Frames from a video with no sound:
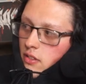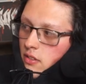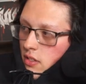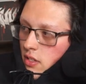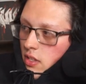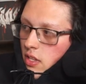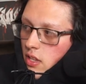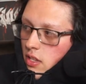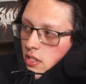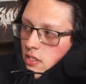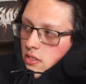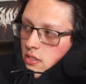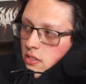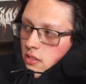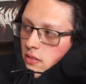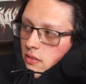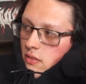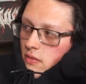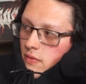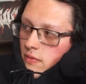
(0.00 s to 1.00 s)
And they listen.
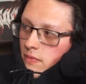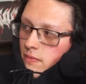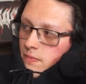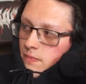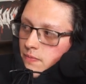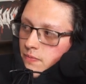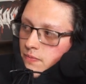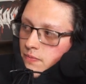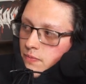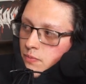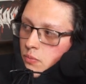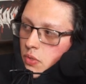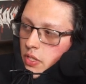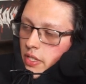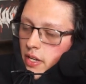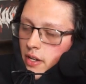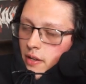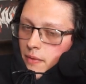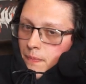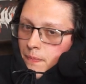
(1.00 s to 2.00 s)
But
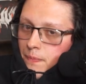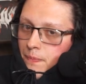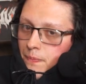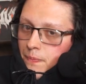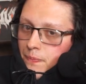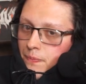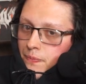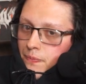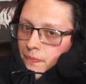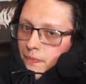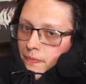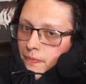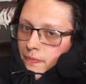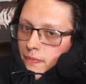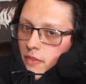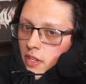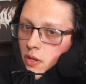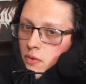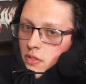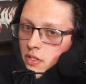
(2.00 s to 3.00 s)
yeah.
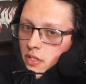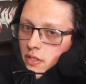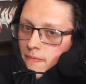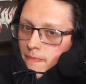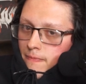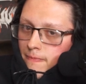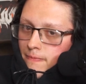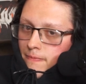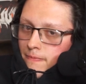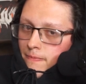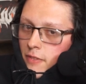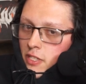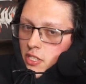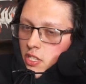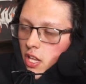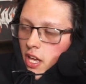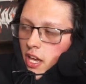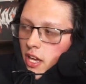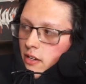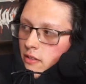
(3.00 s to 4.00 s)
That was it. That's
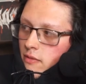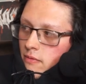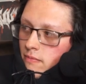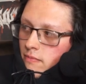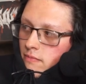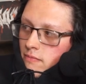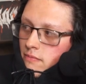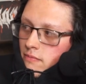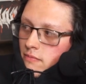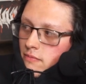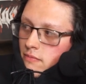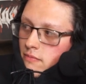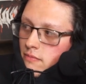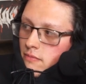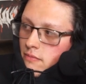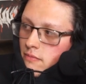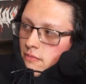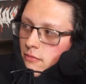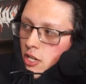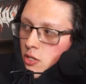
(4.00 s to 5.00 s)
all I had.
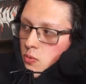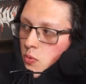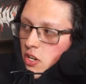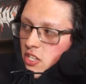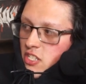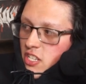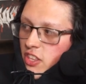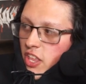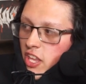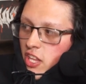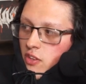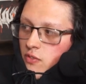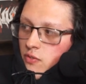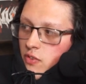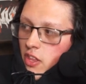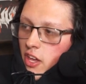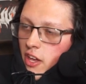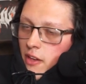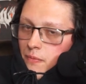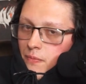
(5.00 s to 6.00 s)
I just want to say thank you for
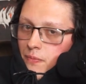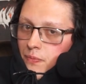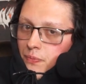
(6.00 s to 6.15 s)
that.